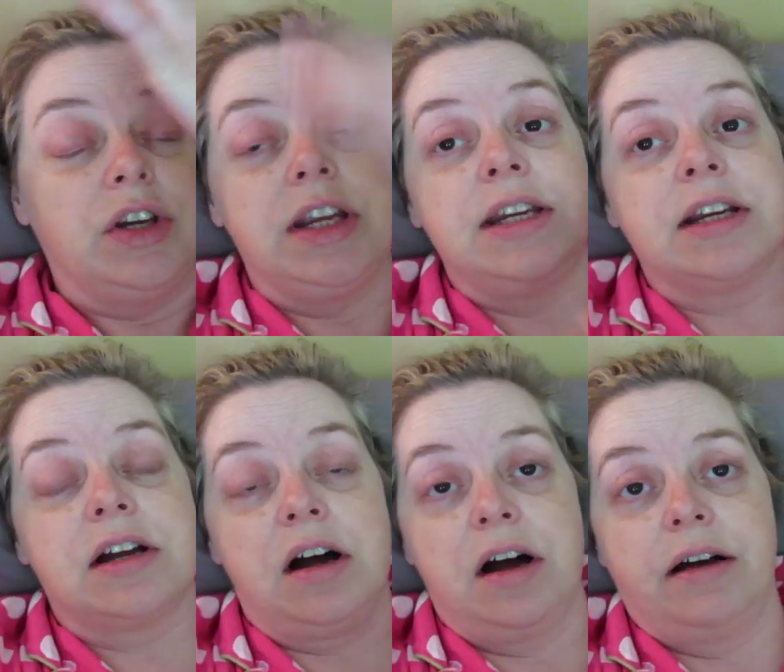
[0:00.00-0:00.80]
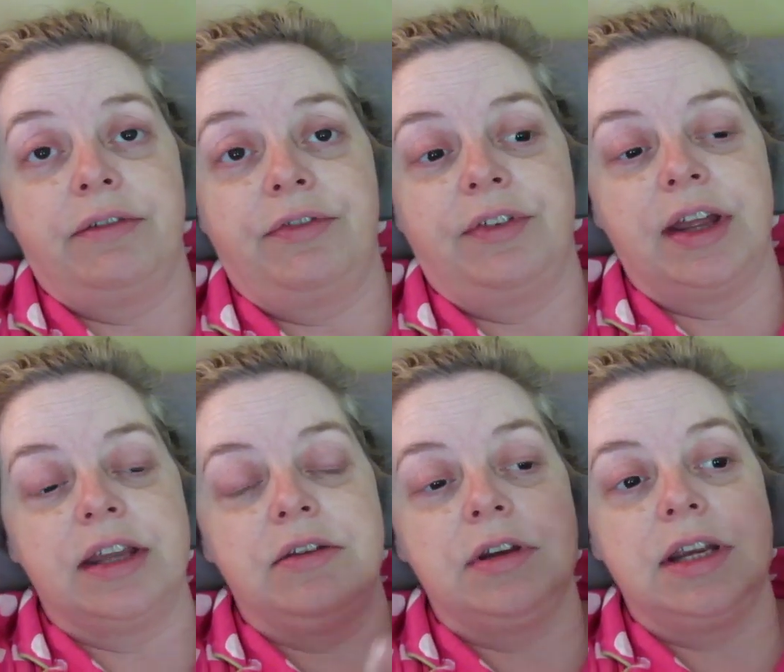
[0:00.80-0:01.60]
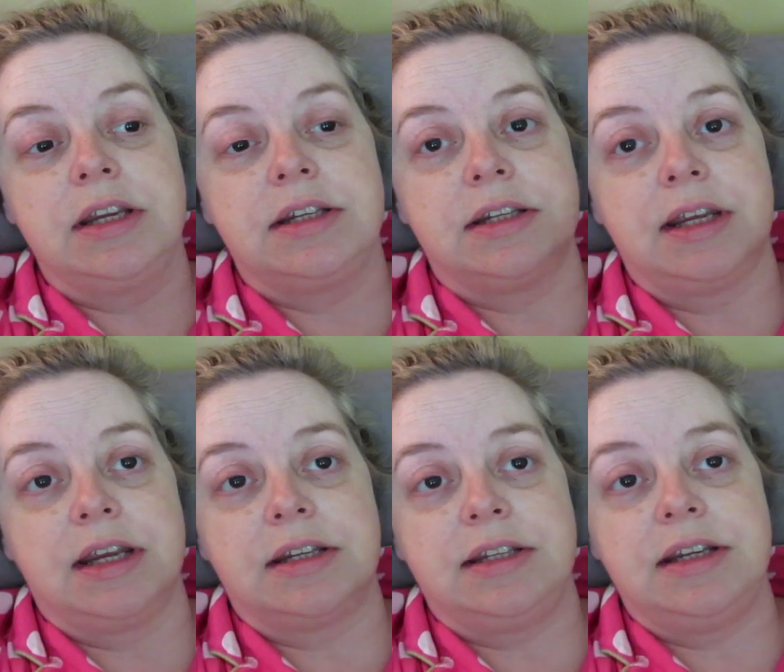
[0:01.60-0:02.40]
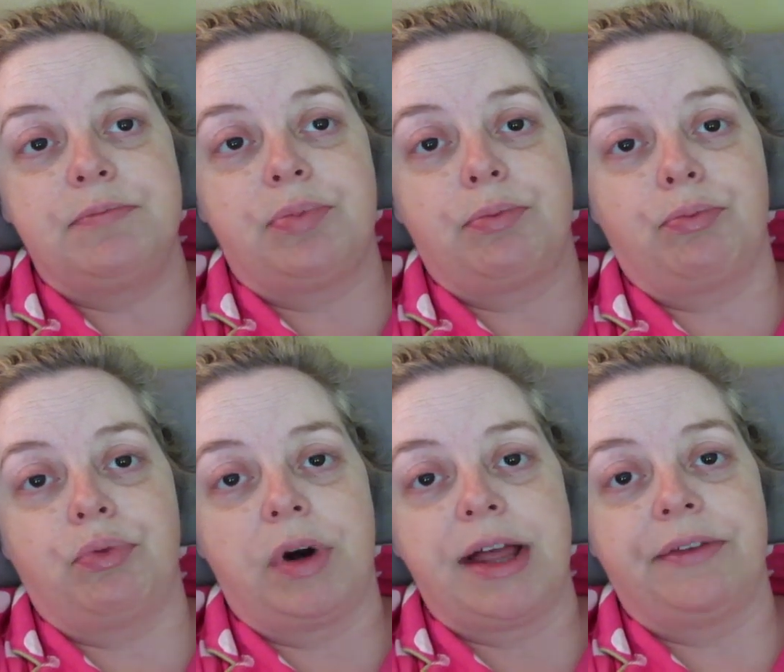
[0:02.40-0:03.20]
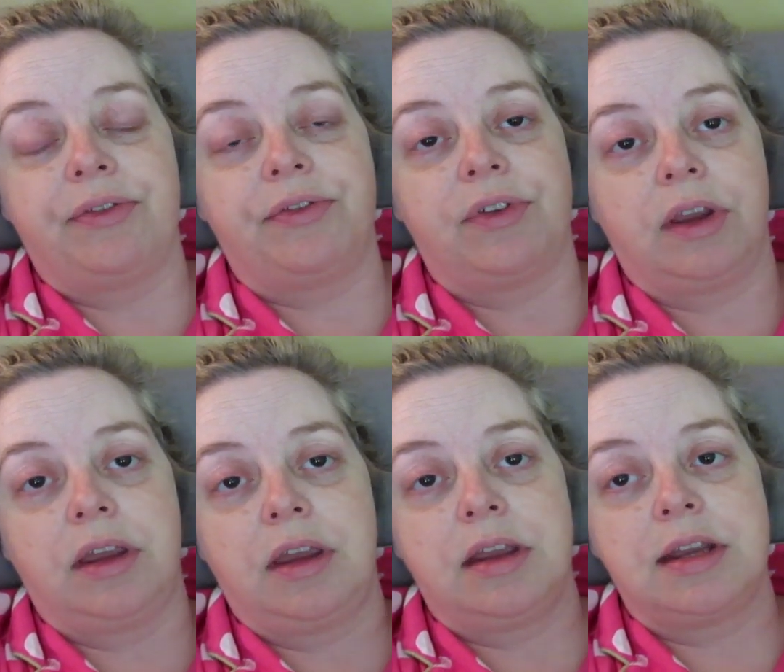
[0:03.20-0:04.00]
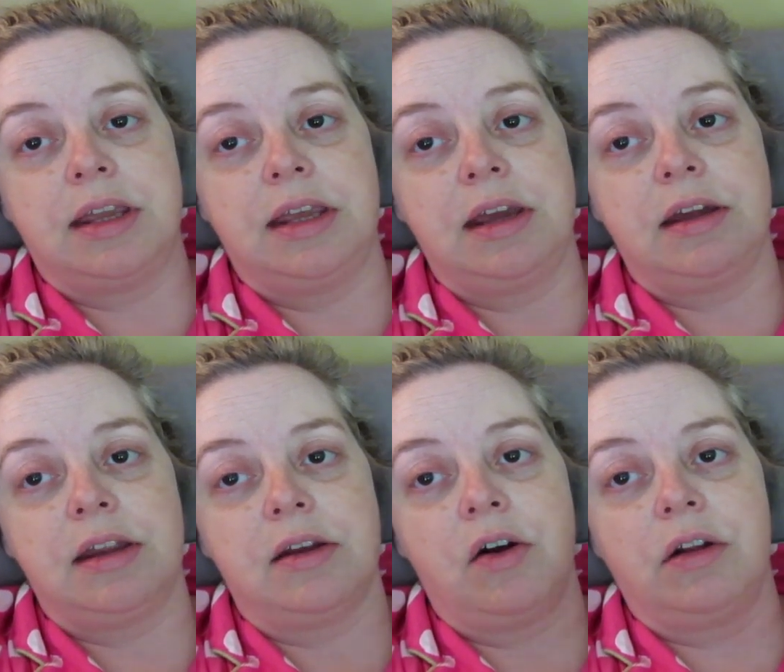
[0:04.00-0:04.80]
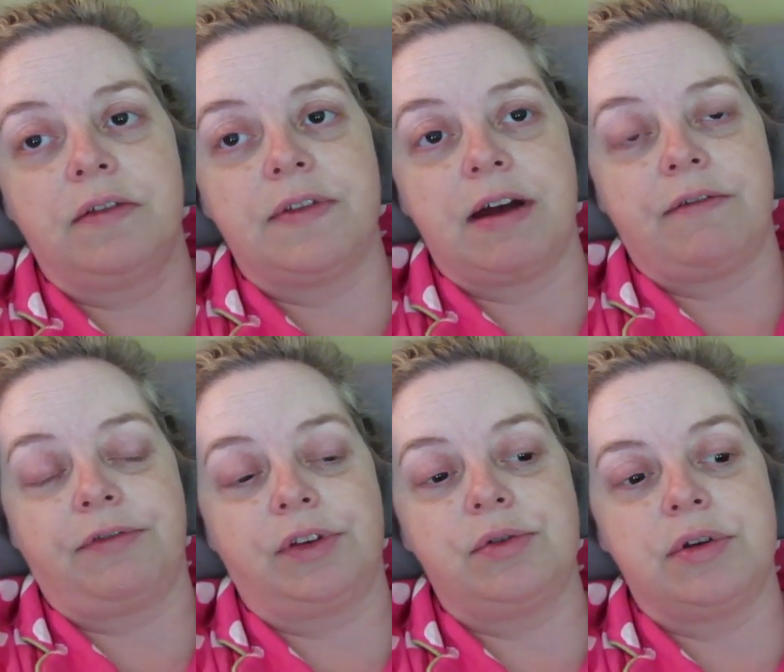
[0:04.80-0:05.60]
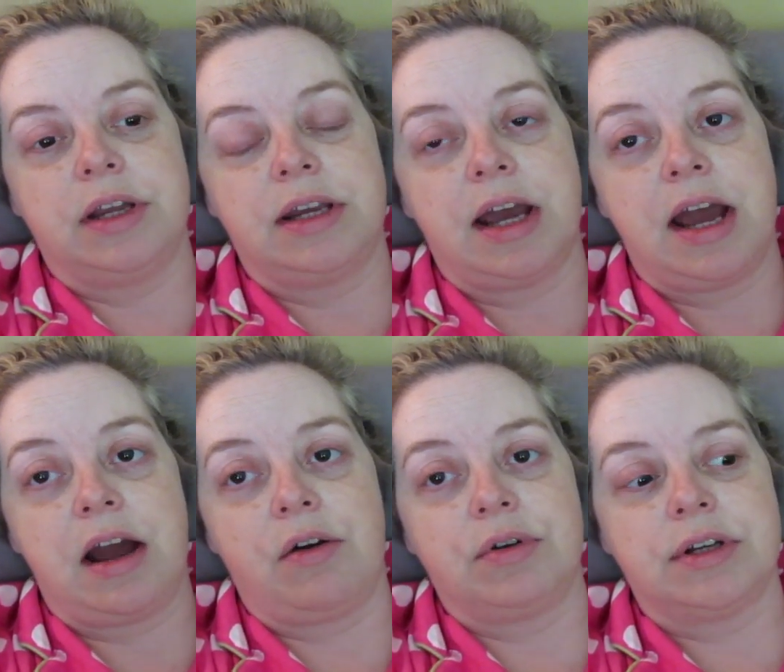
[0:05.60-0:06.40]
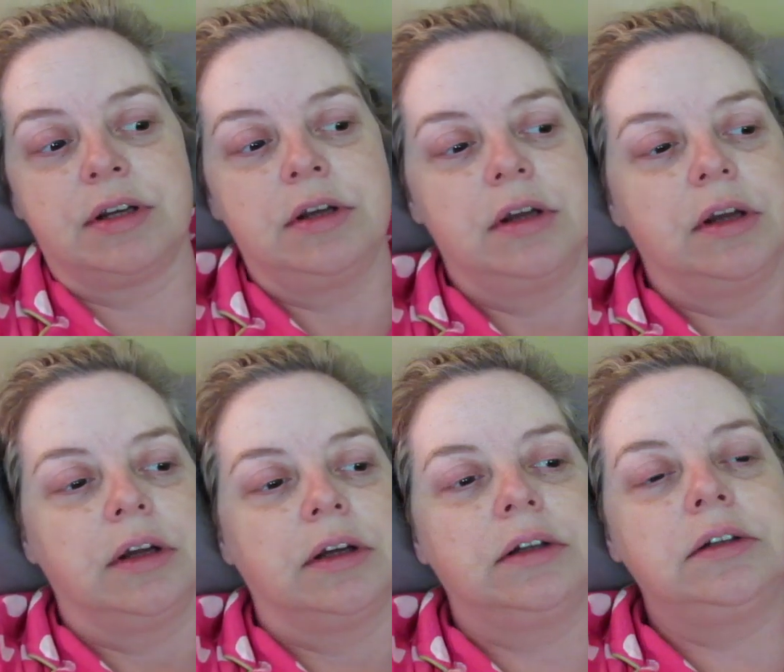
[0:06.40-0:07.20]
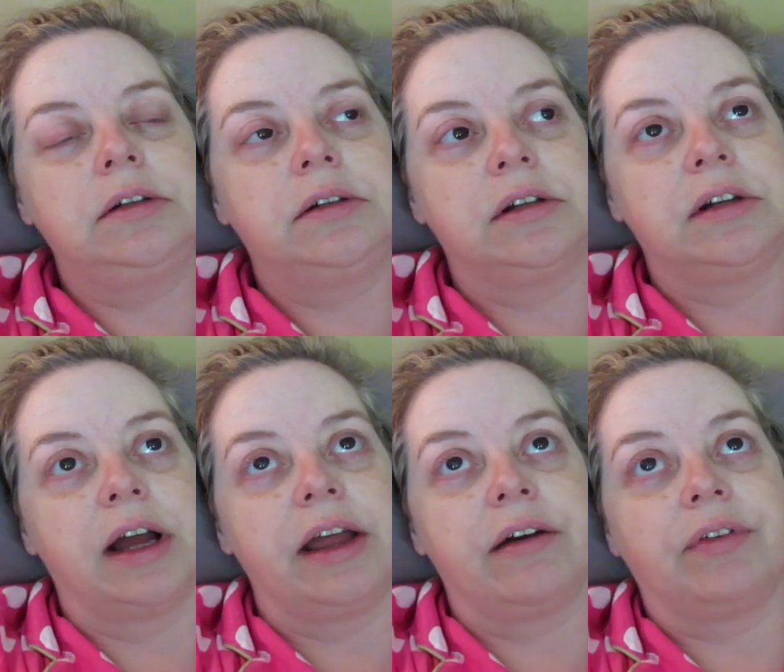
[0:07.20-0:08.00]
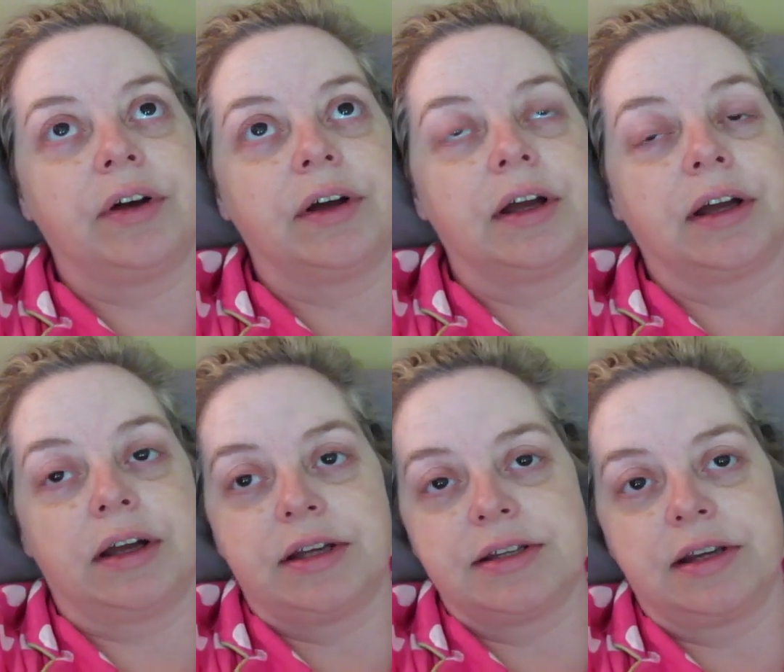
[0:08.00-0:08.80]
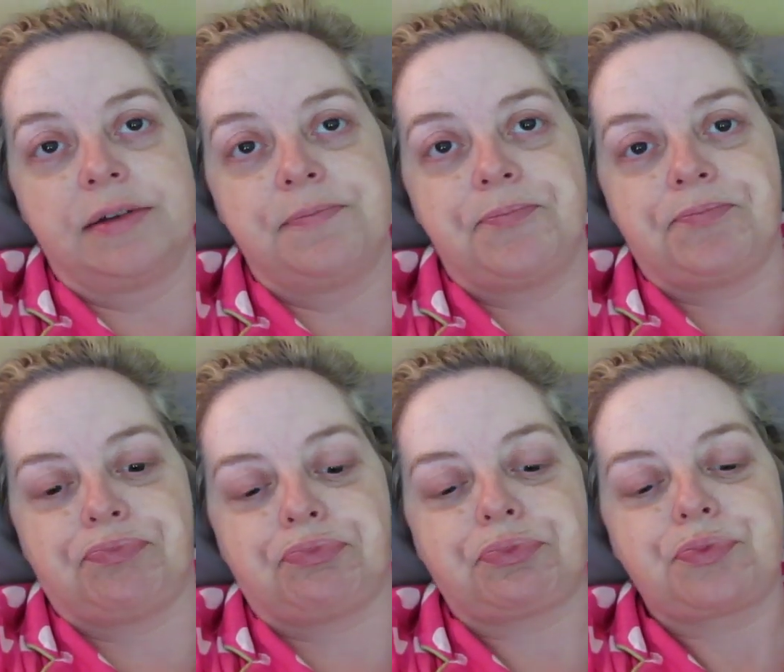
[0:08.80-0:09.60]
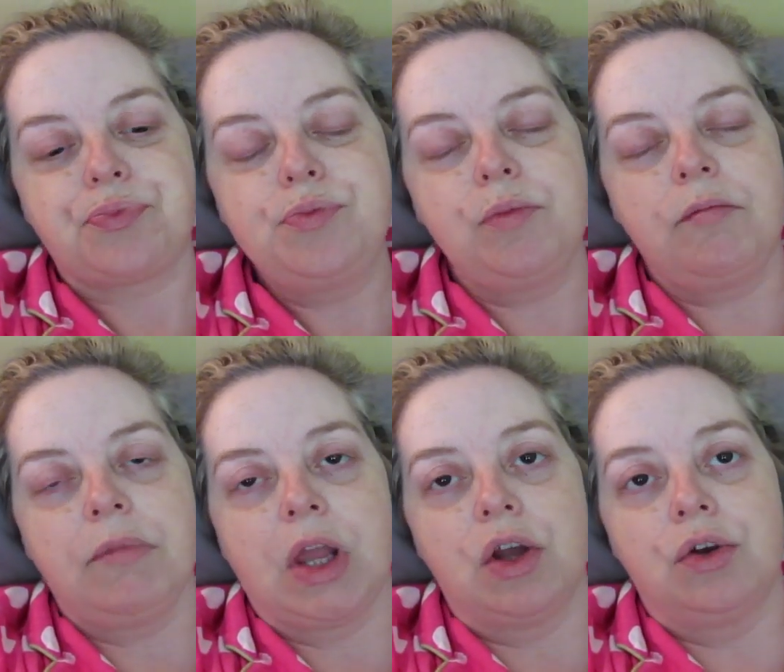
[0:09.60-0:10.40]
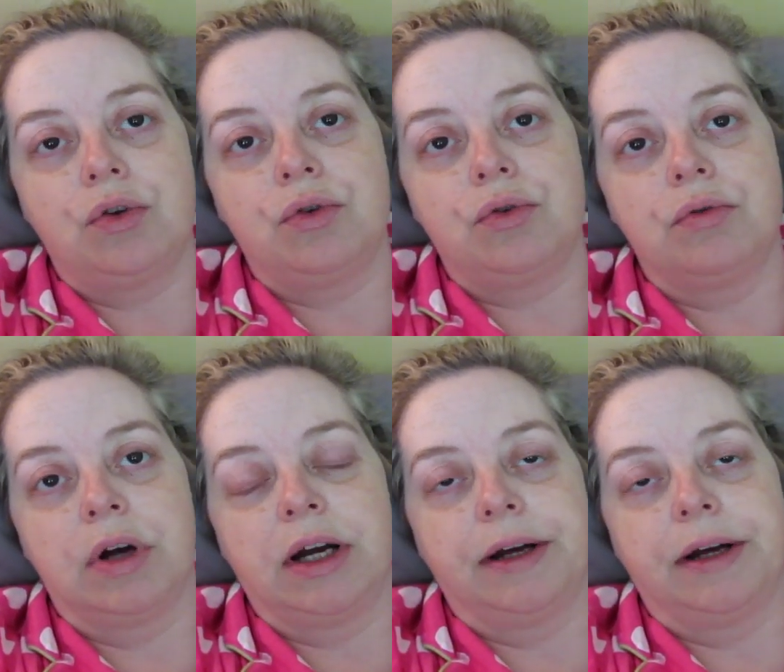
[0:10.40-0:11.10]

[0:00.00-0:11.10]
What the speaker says: need to cough and you need to take deep breaths to get all of that fluid out. I have a cousin who